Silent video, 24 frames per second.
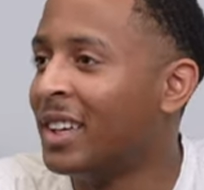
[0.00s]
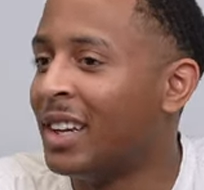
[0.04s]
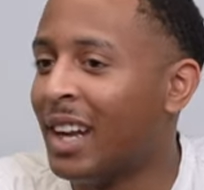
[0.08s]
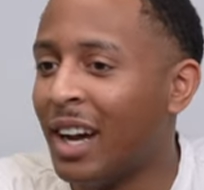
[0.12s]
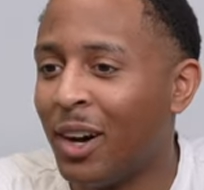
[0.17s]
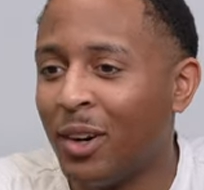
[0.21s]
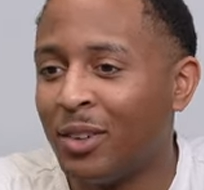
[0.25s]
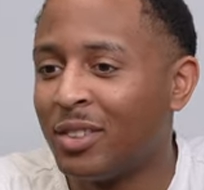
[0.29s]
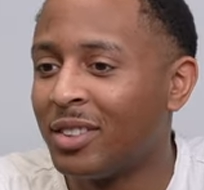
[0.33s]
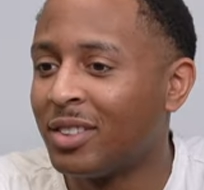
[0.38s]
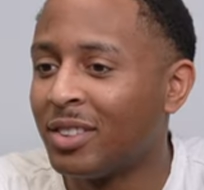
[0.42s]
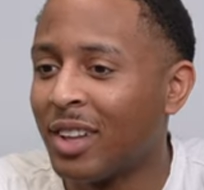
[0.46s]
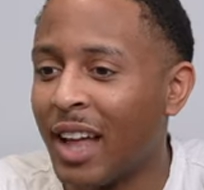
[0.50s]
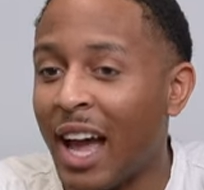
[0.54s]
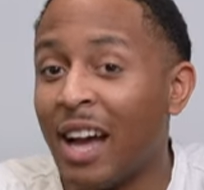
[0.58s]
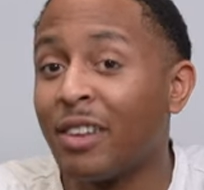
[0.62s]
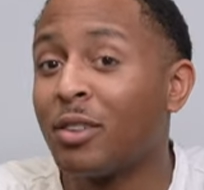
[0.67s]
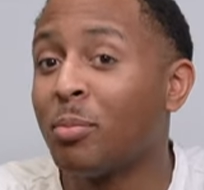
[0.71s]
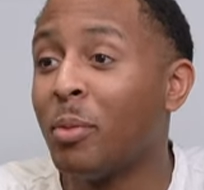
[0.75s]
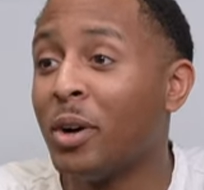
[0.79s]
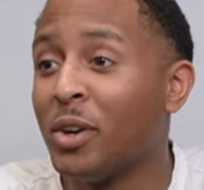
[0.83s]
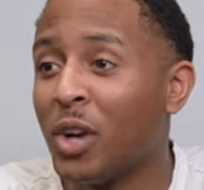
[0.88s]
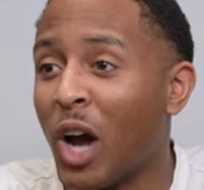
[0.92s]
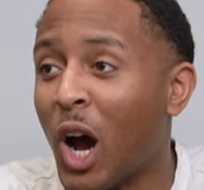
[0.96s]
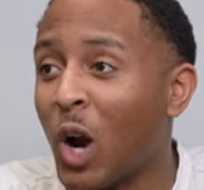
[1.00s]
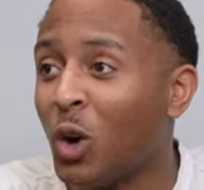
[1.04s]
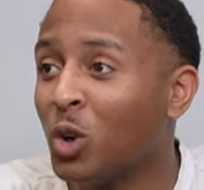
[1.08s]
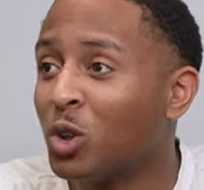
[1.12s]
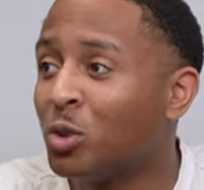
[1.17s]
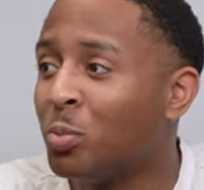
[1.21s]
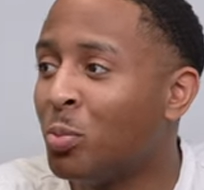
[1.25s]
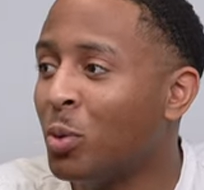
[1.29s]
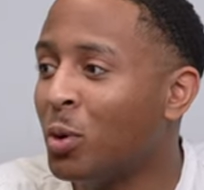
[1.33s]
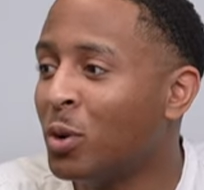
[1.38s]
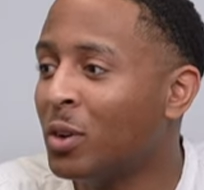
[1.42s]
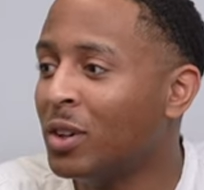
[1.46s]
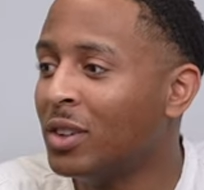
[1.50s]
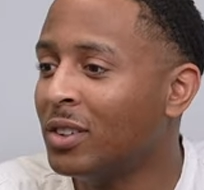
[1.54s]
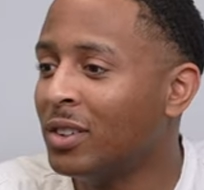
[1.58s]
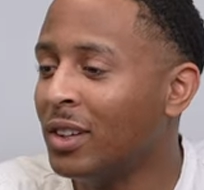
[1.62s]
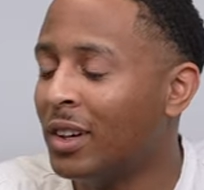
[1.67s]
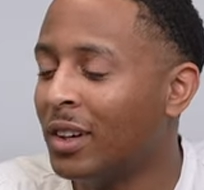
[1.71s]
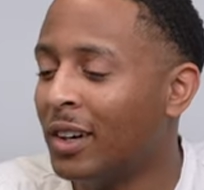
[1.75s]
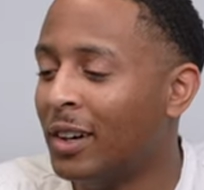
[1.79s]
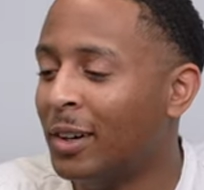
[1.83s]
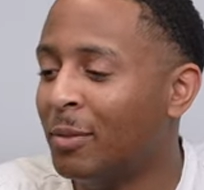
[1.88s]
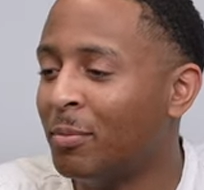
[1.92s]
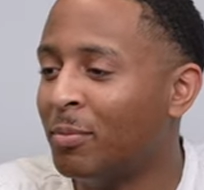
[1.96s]
And I was just like, after my daughter was born,
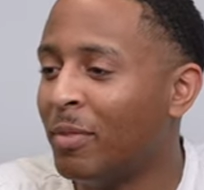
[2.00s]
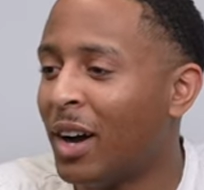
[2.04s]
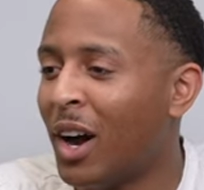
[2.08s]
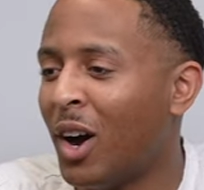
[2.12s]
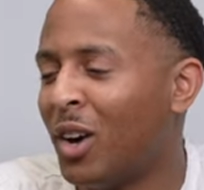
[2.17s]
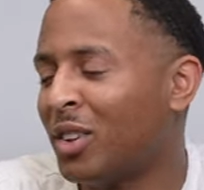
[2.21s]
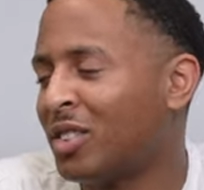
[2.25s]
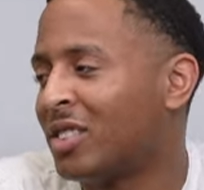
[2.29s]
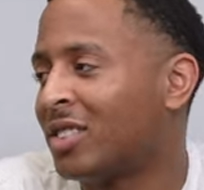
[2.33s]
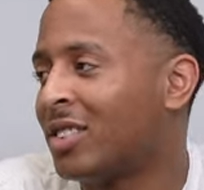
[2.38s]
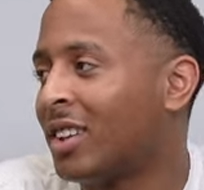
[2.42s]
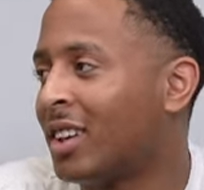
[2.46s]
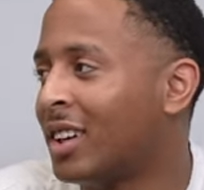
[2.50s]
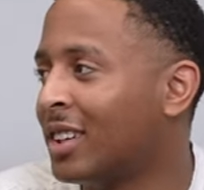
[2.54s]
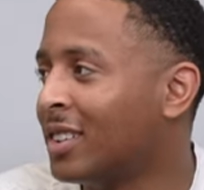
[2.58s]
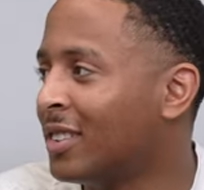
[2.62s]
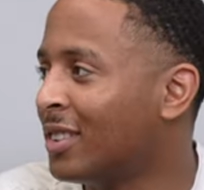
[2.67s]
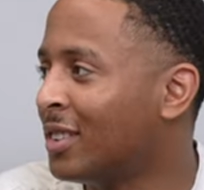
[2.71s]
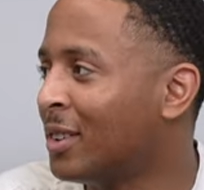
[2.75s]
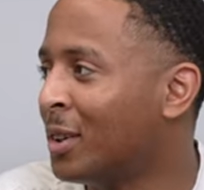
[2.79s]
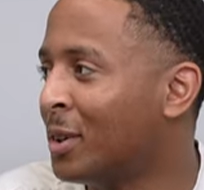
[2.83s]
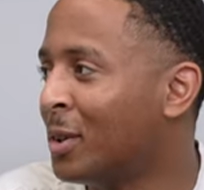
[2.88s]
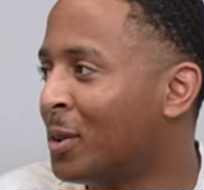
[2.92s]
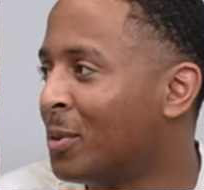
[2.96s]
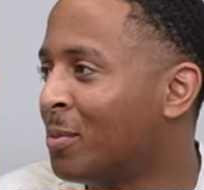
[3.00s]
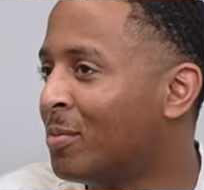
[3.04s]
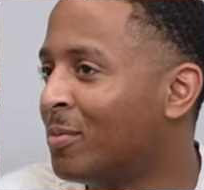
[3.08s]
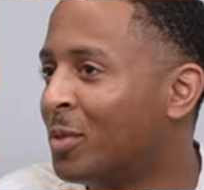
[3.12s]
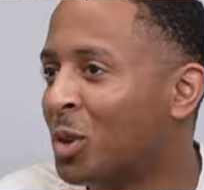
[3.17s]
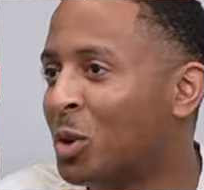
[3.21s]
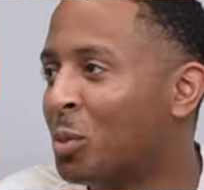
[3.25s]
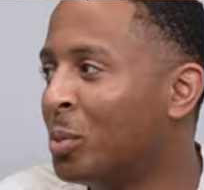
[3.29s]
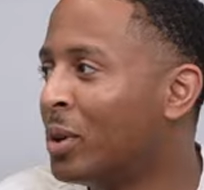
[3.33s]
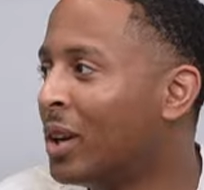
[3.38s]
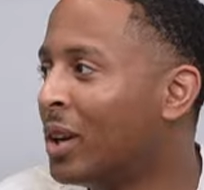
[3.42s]
I was just like, you know, new